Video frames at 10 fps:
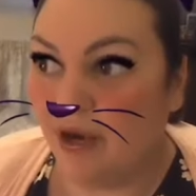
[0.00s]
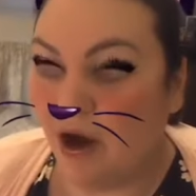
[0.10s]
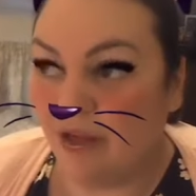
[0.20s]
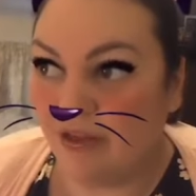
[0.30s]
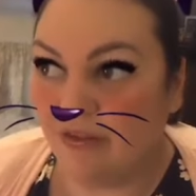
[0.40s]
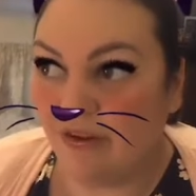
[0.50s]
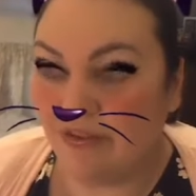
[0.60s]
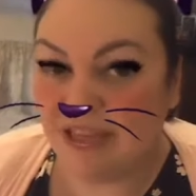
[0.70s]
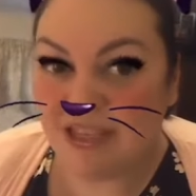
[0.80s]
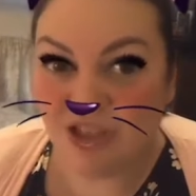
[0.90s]
know, I think the
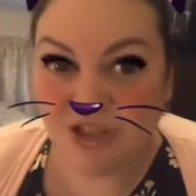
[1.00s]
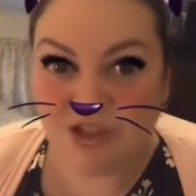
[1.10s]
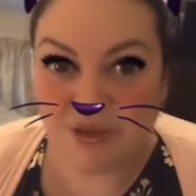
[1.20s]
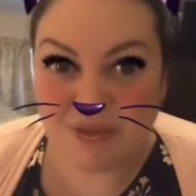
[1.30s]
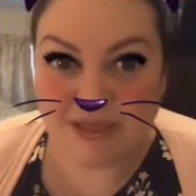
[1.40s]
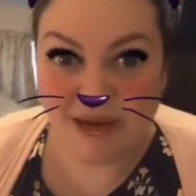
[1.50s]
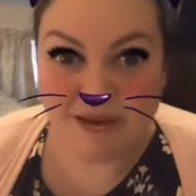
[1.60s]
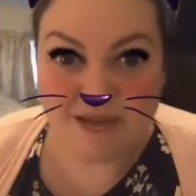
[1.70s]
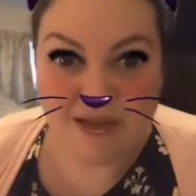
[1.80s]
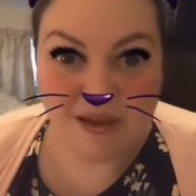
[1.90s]
very least you could do is
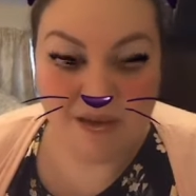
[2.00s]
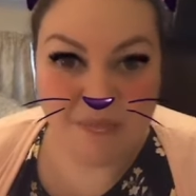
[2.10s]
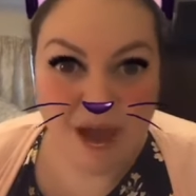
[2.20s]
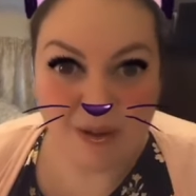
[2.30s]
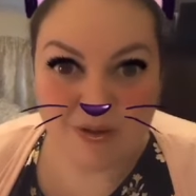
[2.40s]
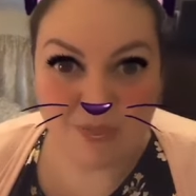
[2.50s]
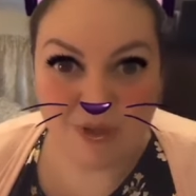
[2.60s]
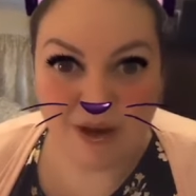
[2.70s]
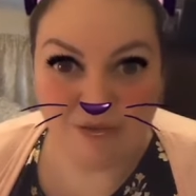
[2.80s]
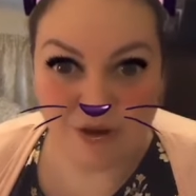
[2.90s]
send me out
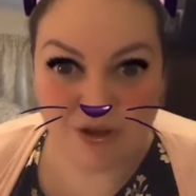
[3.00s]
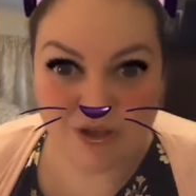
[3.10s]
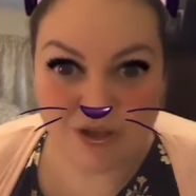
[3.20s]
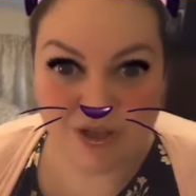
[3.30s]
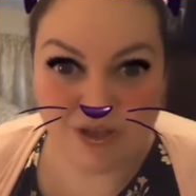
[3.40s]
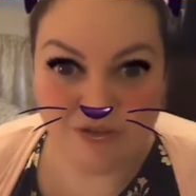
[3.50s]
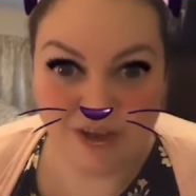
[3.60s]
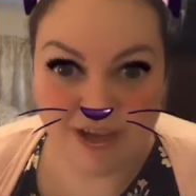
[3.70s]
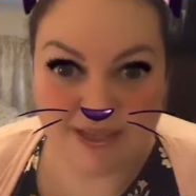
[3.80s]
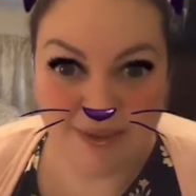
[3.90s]
something. I've ordered the 2
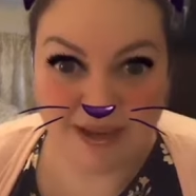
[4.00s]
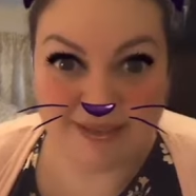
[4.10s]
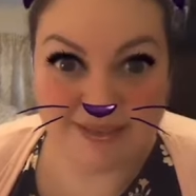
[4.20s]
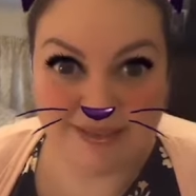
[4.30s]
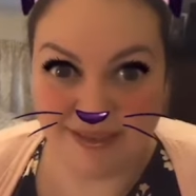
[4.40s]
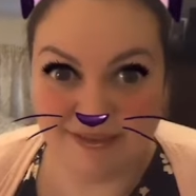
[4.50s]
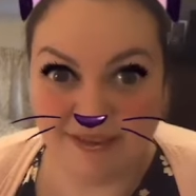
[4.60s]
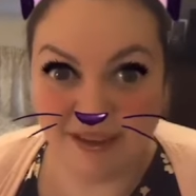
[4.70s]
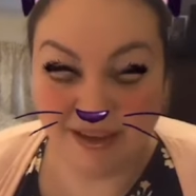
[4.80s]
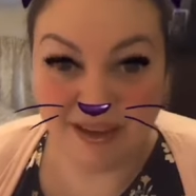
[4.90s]
face masks,
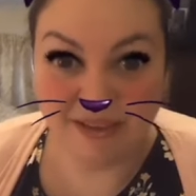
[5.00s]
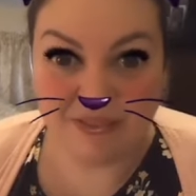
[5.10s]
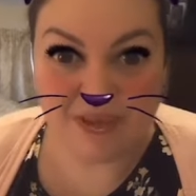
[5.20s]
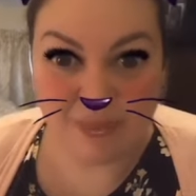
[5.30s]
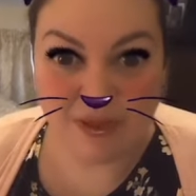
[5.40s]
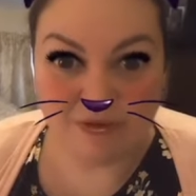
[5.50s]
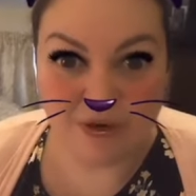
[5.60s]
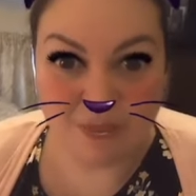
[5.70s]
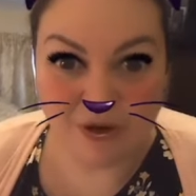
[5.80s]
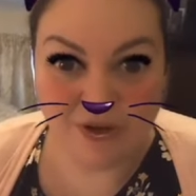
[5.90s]
and you know, they sent me the
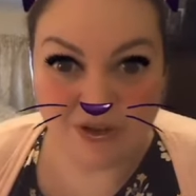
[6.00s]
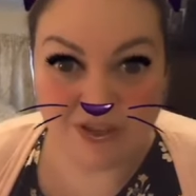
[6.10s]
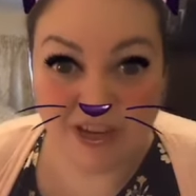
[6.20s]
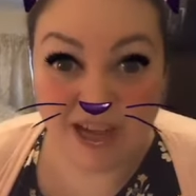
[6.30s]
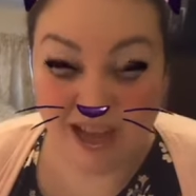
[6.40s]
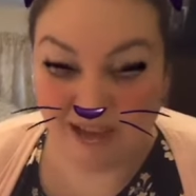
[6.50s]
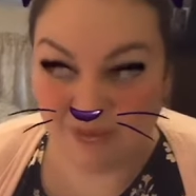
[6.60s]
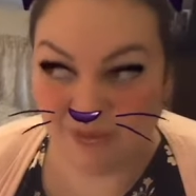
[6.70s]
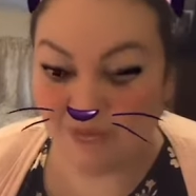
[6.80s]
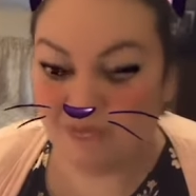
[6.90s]
free product, and I
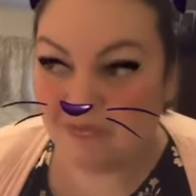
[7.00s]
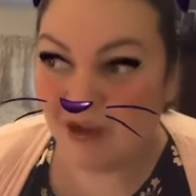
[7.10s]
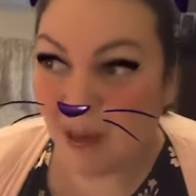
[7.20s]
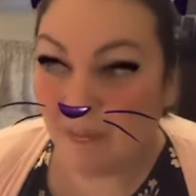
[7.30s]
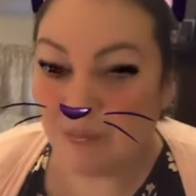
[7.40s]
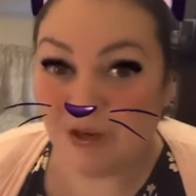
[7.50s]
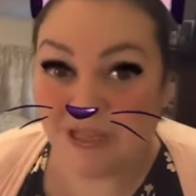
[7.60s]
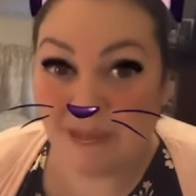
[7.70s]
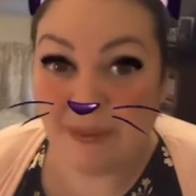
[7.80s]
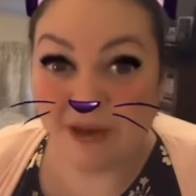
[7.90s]
was
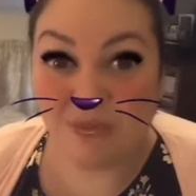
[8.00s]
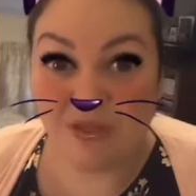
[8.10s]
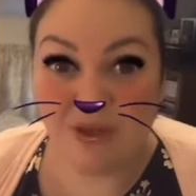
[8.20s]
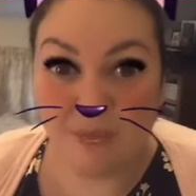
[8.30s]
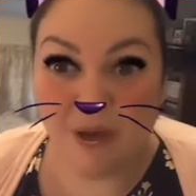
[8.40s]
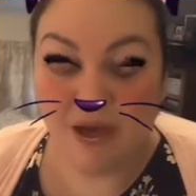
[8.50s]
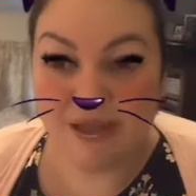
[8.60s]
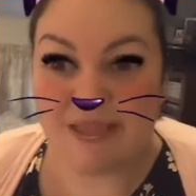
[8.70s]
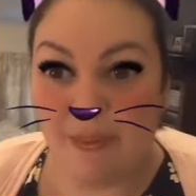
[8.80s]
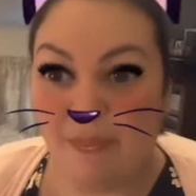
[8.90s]
pretty mad with them.
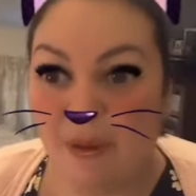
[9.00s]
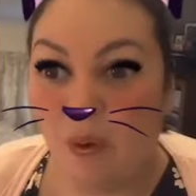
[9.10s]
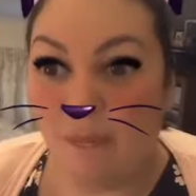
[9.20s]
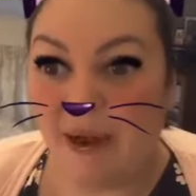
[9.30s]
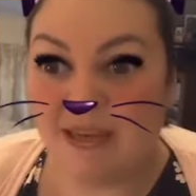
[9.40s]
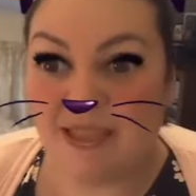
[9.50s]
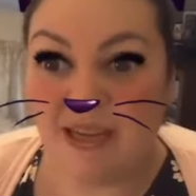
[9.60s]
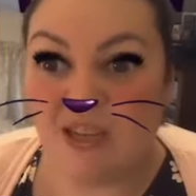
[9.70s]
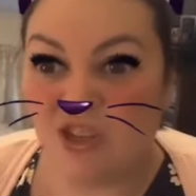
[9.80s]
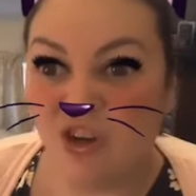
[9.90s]
They sent me one back
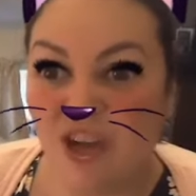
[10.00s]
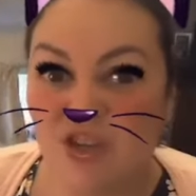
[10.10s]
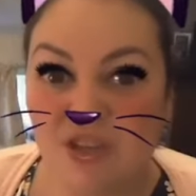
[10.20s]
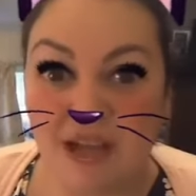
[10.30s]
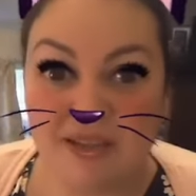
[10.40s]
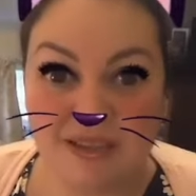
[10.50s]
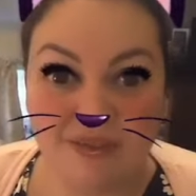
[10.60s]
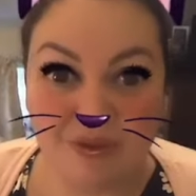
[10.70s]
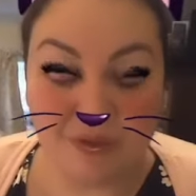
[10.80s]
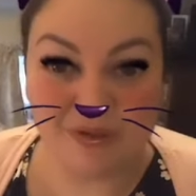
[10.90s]
saying, it's okay, just cancel
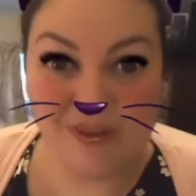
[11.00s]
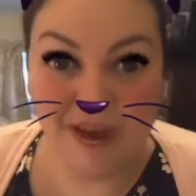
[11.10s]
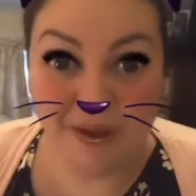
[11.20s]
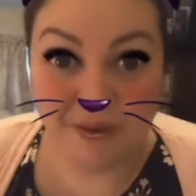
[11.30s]
if you want to.